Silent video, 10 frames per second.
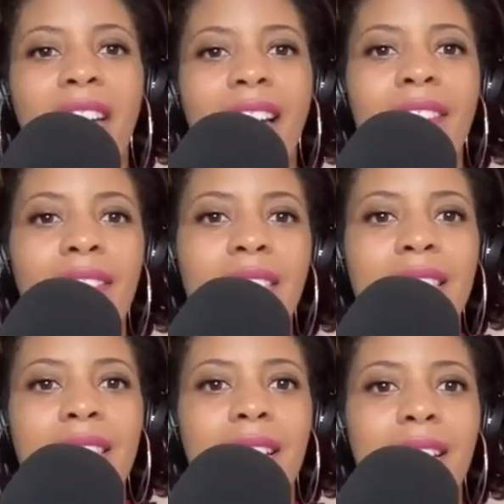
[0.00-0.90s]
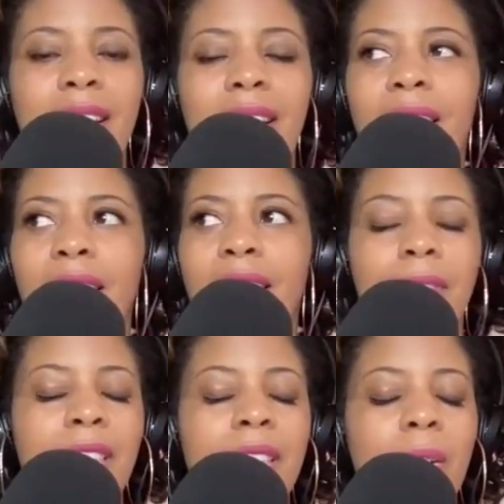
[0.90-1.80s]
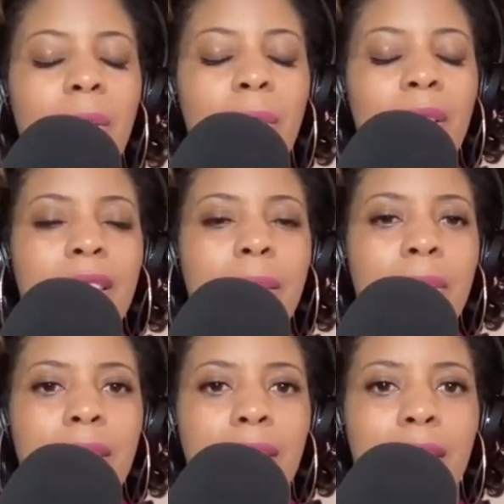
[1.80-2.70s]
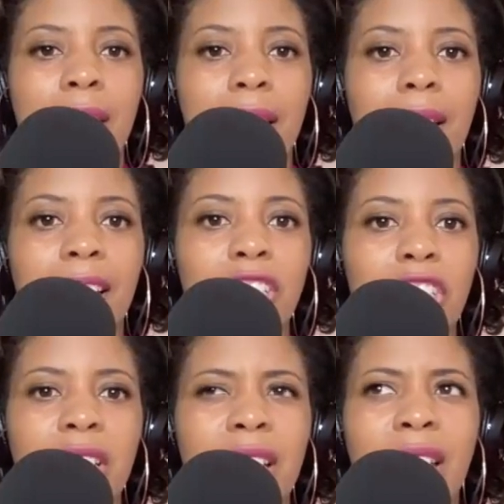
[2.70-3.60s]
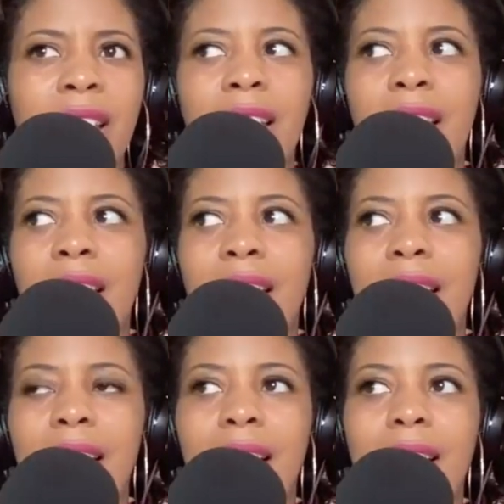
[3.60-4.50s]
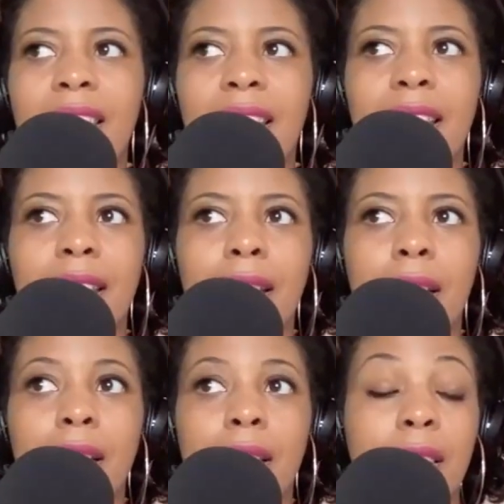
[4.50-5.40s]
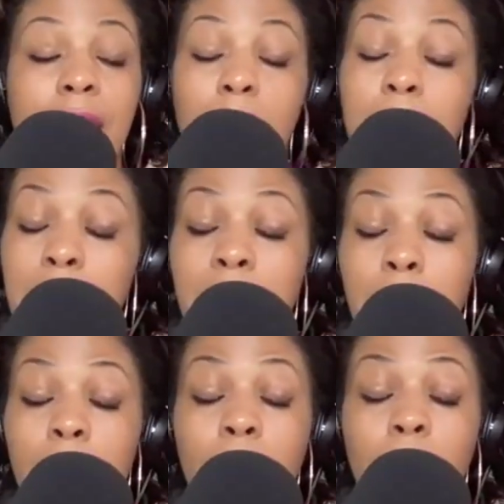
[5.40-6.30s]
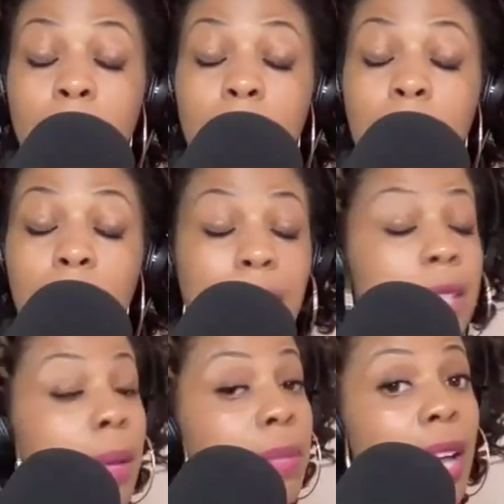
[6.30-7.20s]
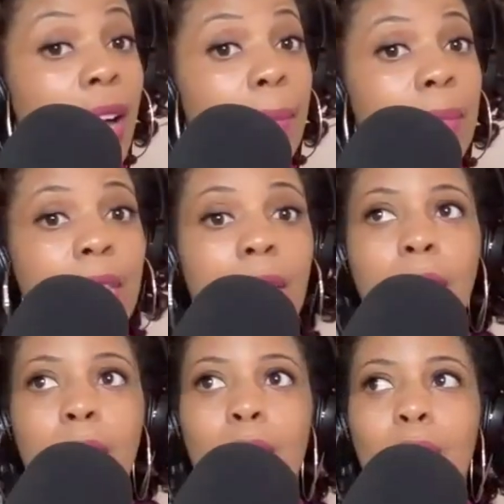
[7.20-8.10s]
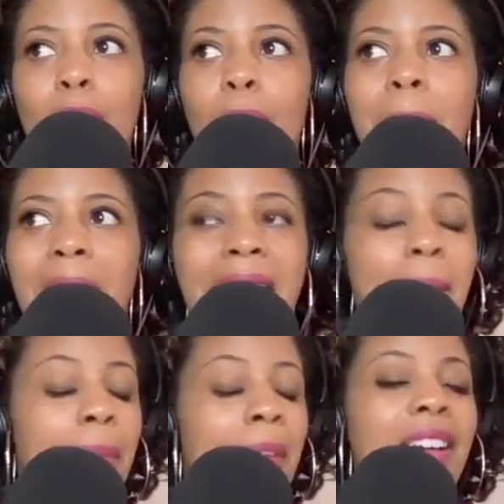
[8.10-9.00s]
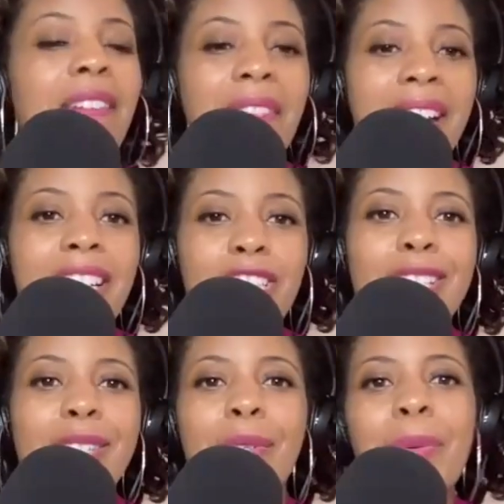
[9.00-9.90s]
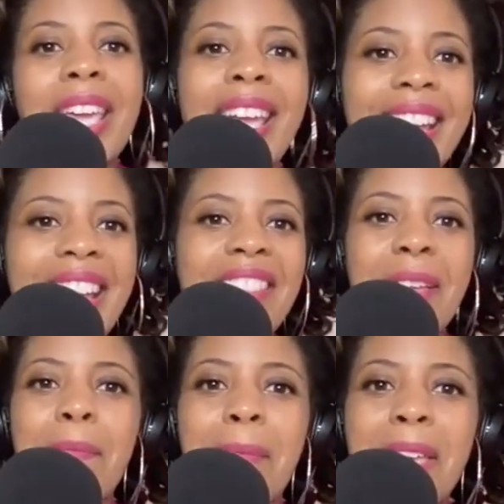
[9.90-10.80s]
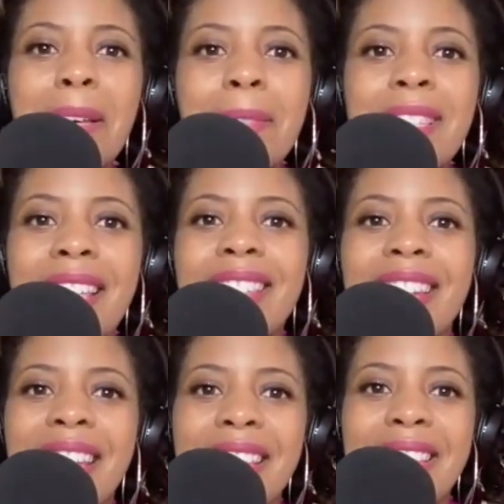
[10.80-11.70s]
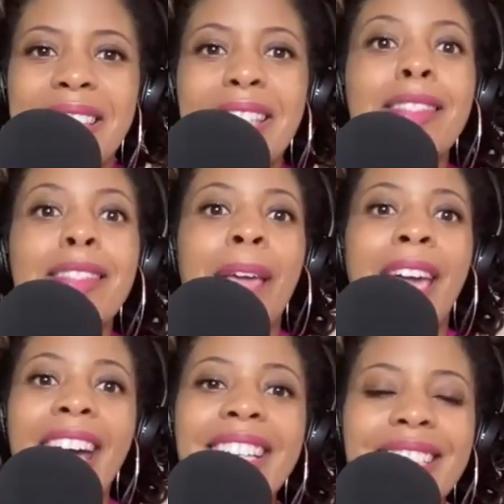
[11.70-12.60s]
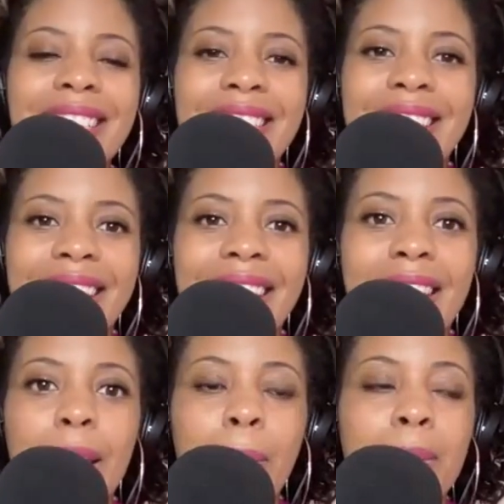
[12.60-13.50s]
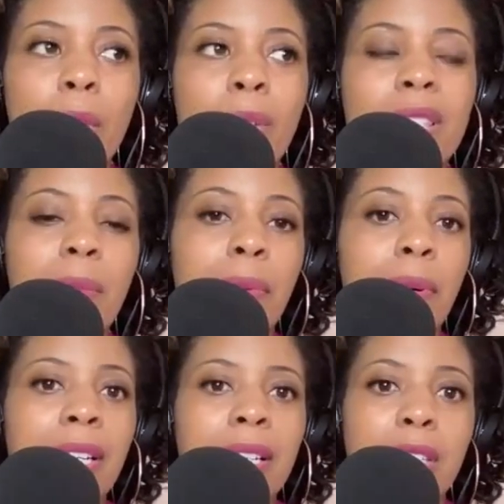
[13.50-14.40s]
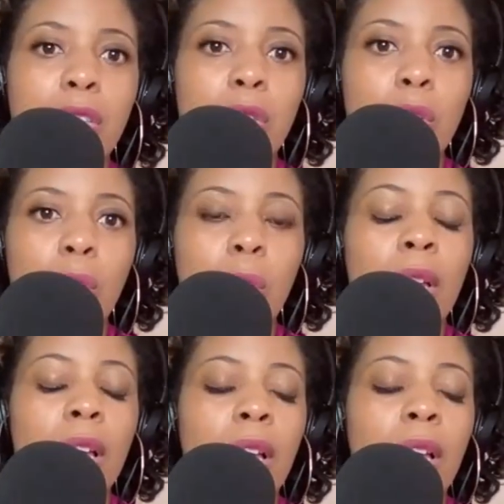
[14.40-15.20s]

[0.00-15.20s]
have is the physical intimacy and that connection, then some people and sometimes you might pick a fight just so you can have that makeup sex and that intense passion again. So it's important to